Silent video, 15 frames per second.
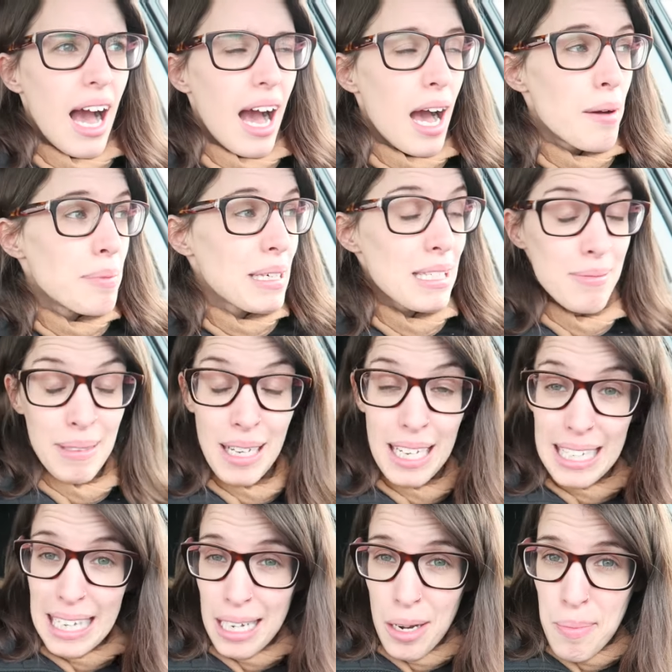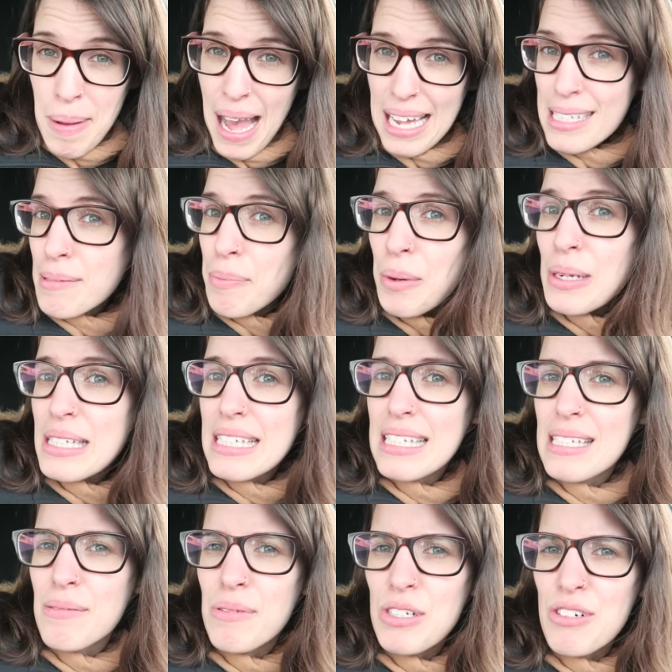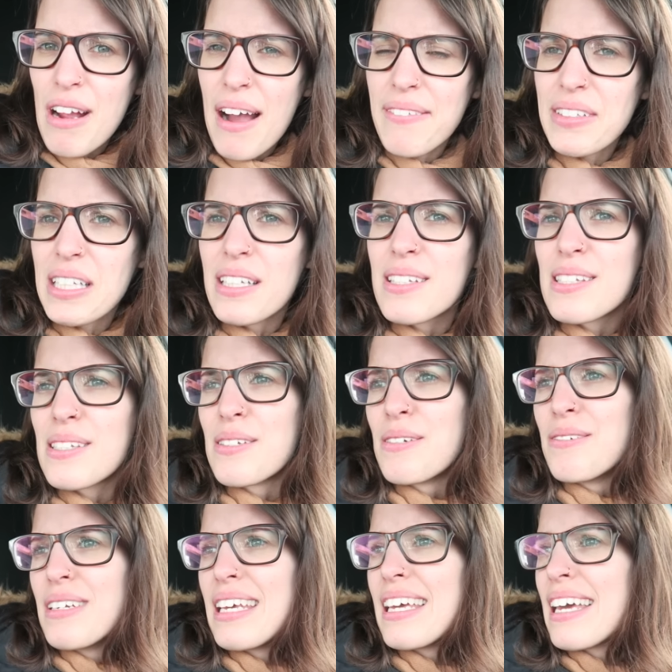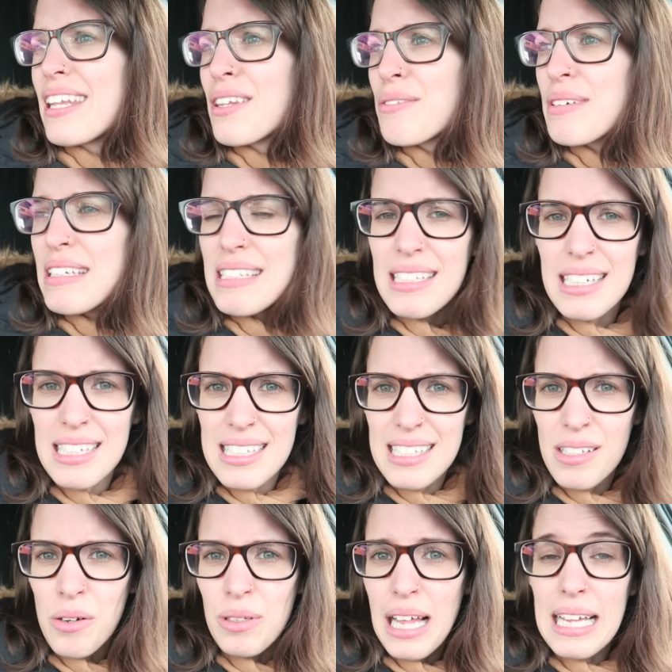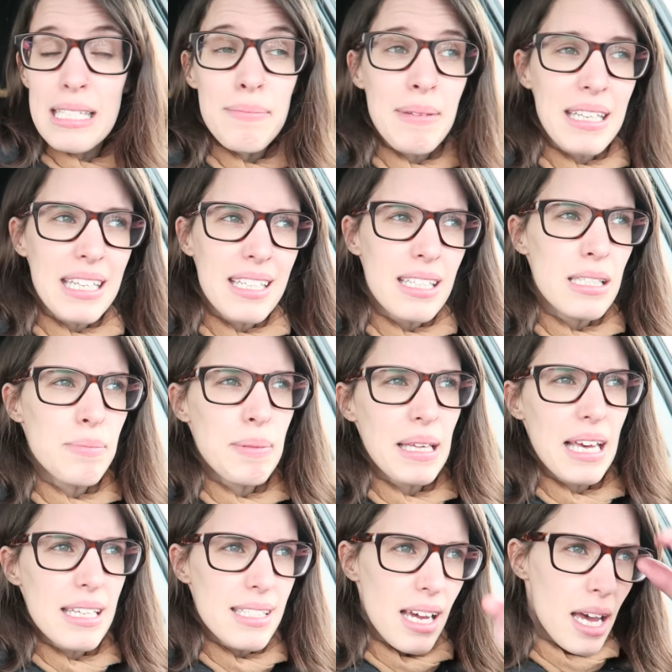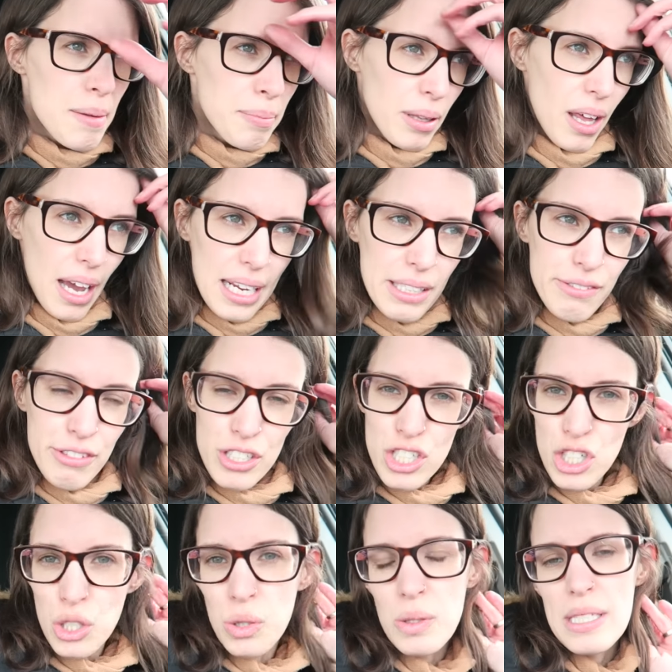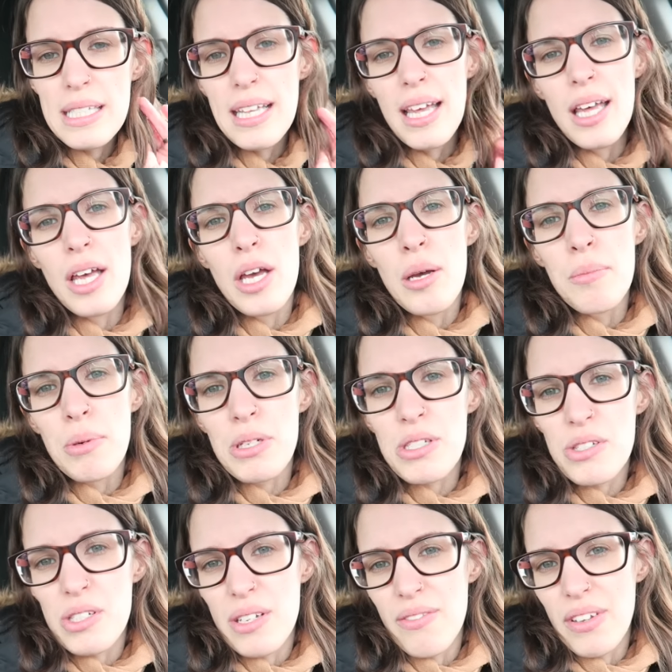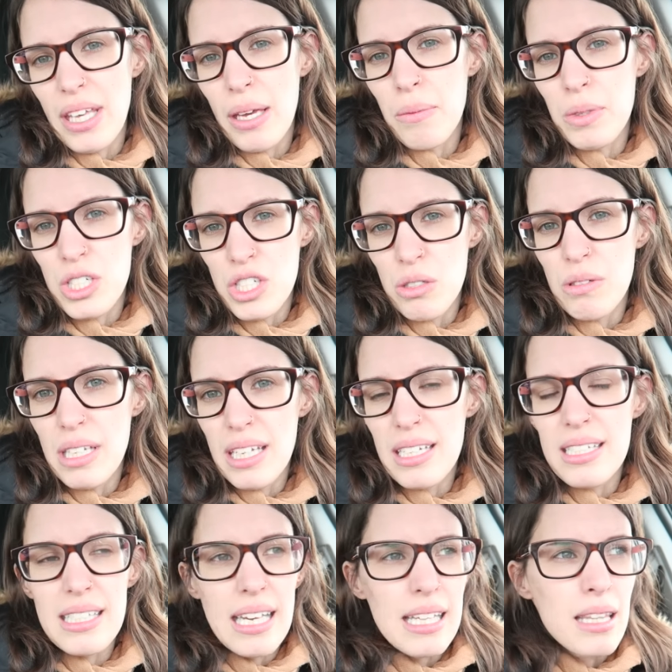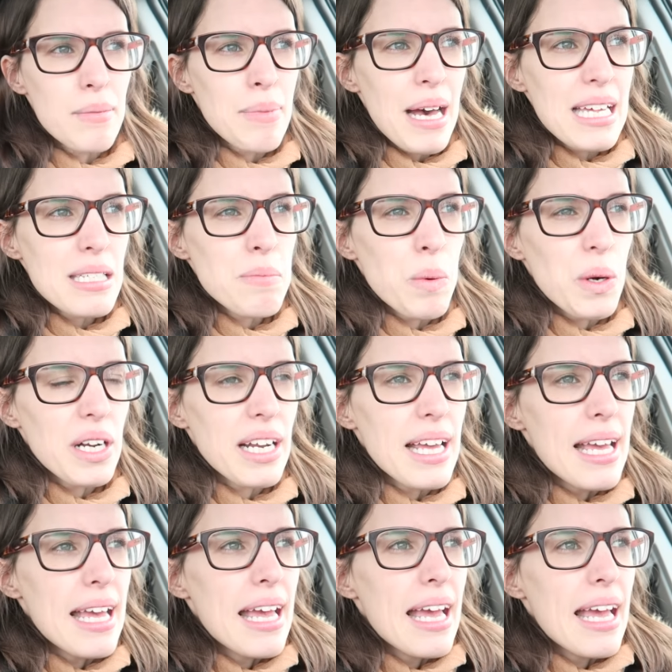uh, because we gotta get our passports because we're traveling soon. And the reason it's so last minute is because I applied for Jude's birth certificate, which you need to get the passport,